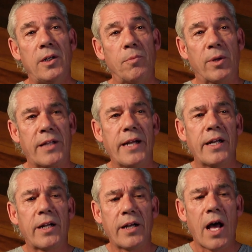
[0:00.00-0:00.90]
but they
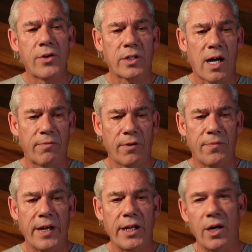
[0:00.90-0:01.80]
did an undercover
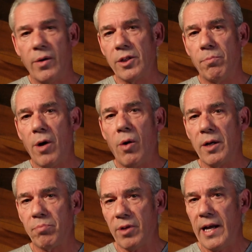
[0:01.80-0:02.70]
video at the
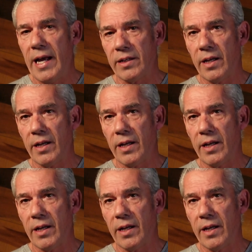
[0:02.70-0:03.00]
Boeing plant,